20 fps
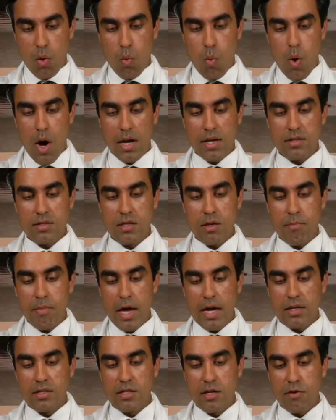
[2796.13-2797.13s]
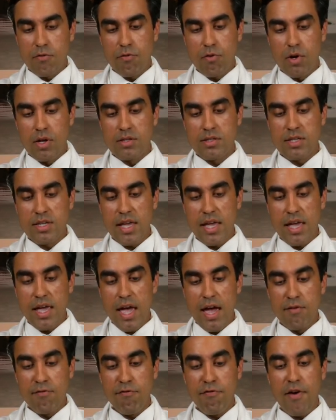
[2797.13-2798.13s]
What is the main difference
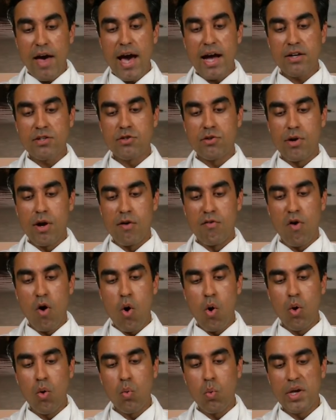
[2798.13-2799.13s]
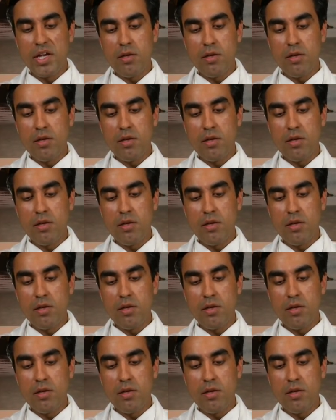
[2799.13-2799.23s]
and factor of whole